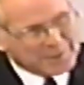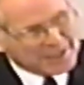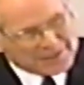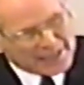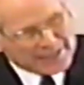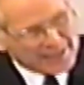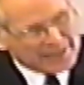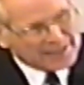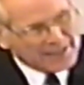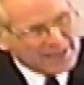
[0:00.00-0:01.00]
because I
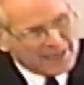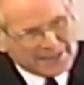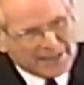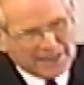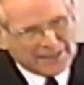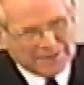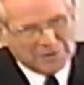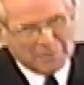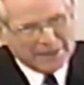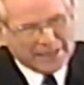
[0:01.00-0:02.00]
cannot, I cannot give
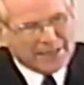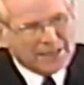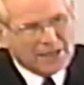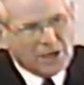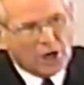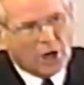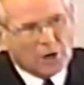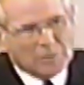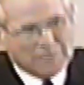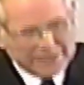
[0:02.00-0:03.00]
you many.
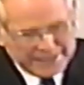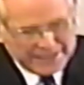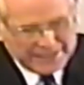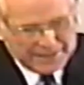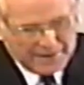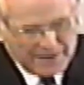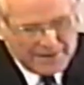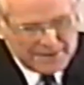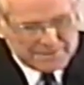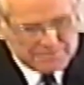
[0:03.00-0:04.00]
Almighty
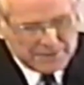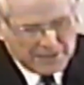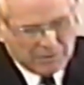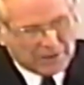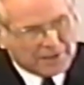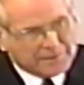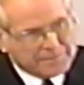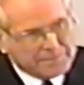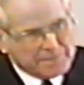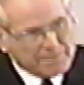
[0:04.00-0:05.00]
power.
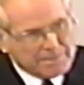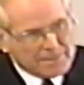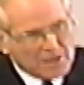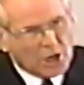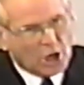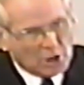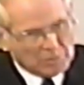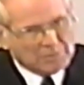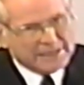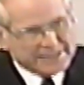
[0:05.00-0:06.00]

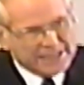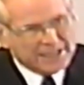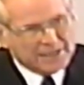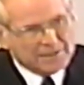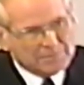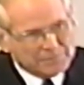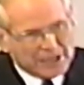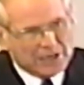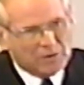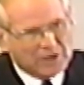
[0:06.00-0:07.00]
Almighty
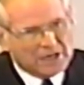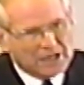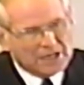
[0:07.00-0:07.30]
power.